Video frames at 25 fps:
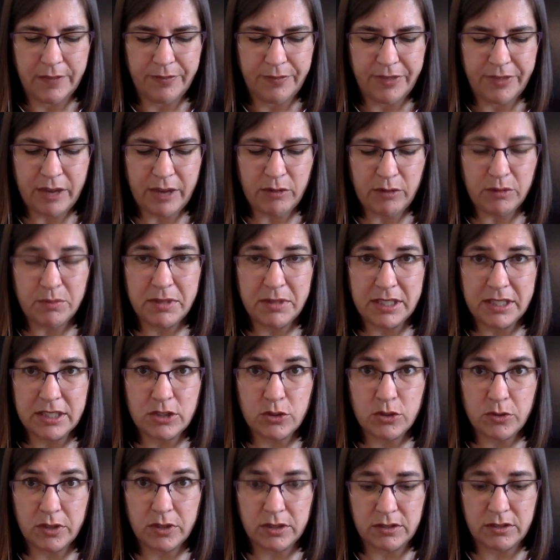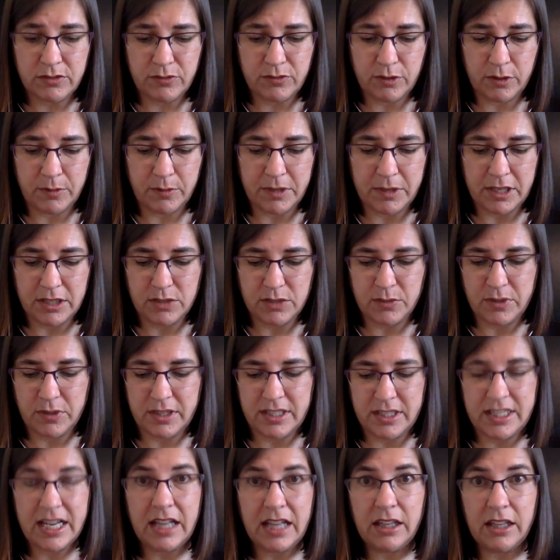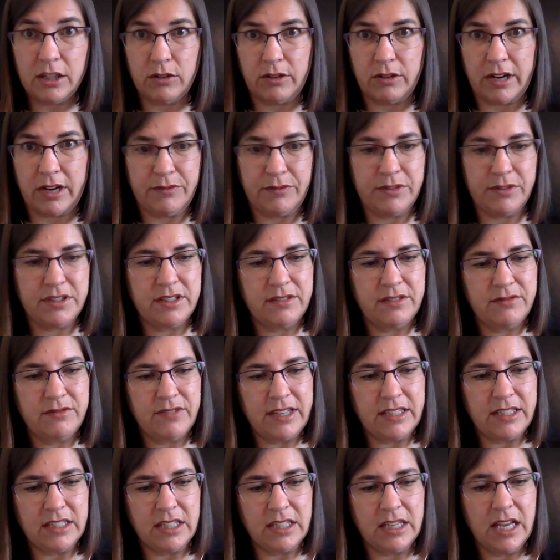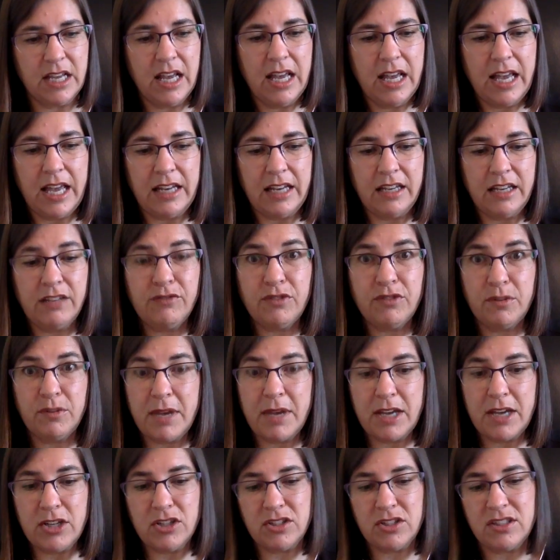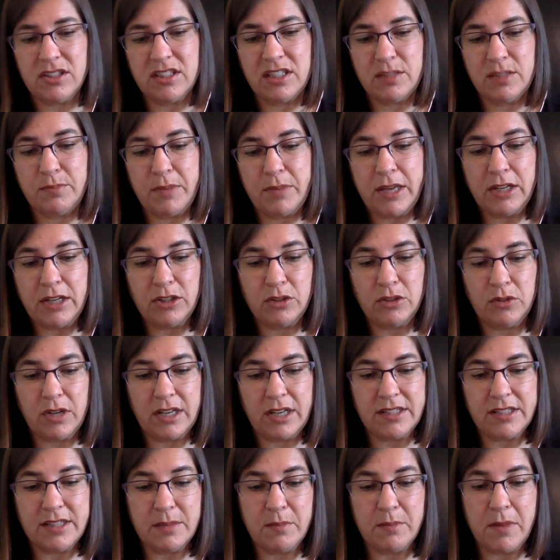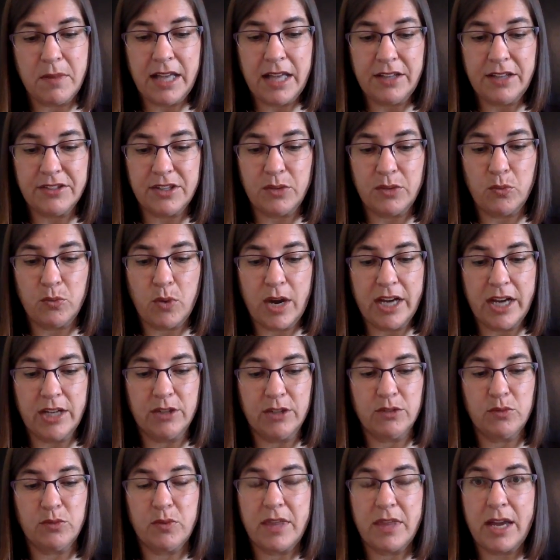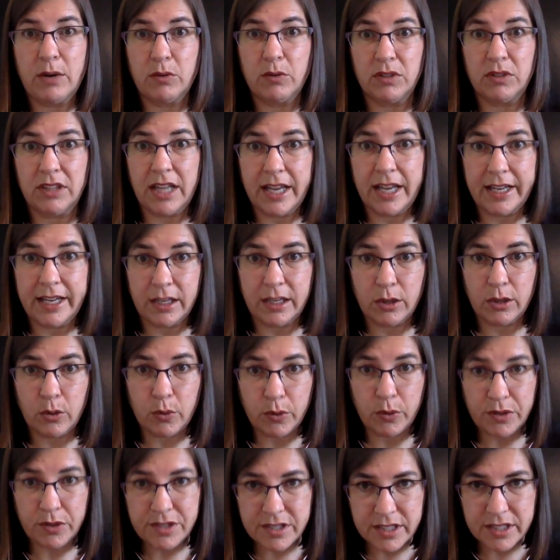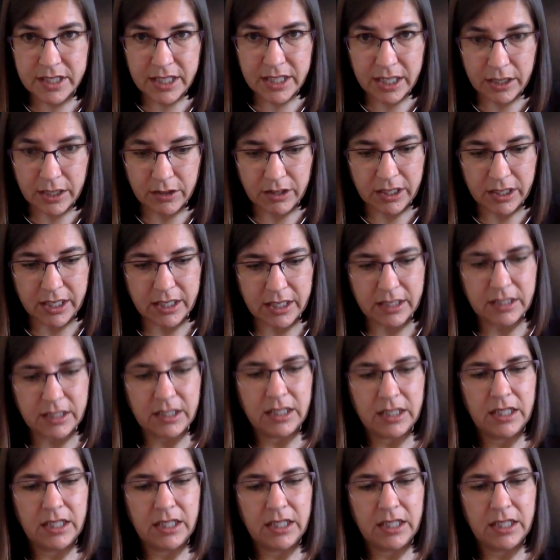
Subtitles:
That would be as transforming as when the telegraph was invented and information sped across the miles on wires without relying on a horse to carry it.